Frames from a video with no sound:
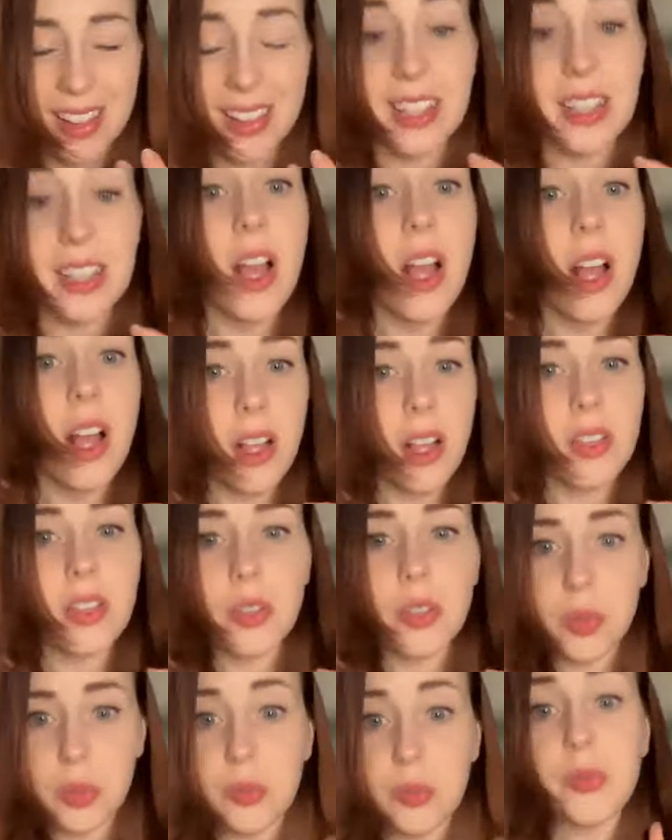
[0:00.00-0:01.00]
Like
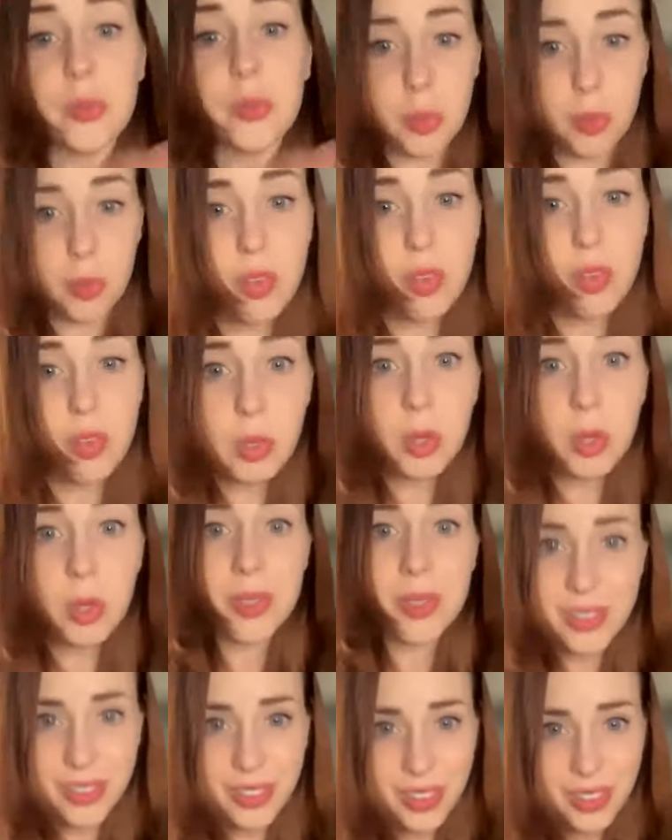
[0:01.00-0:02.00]
you will feel more
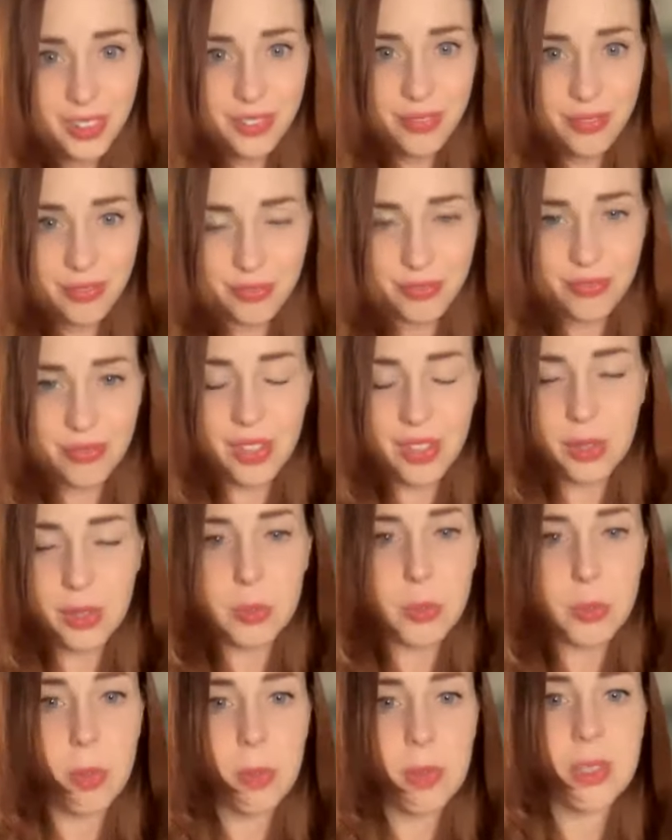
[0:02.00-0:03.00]
resilient in those
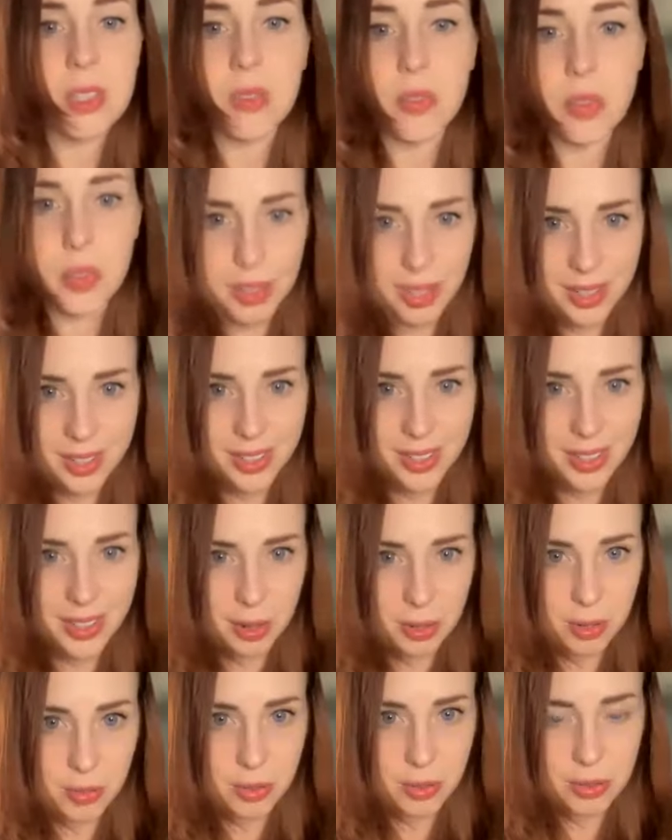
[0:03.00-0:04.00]
moments if you're taking
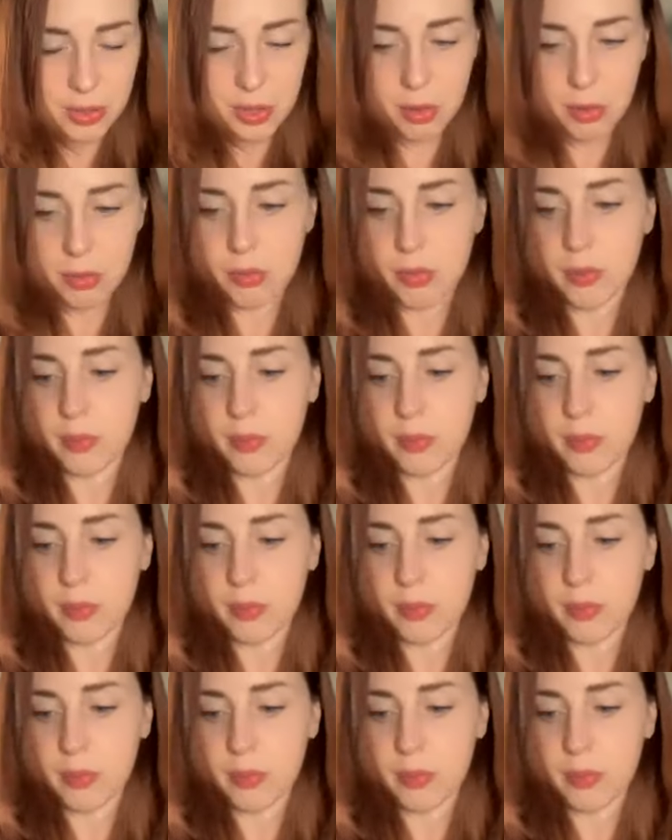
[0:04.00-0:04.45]
care of yourself.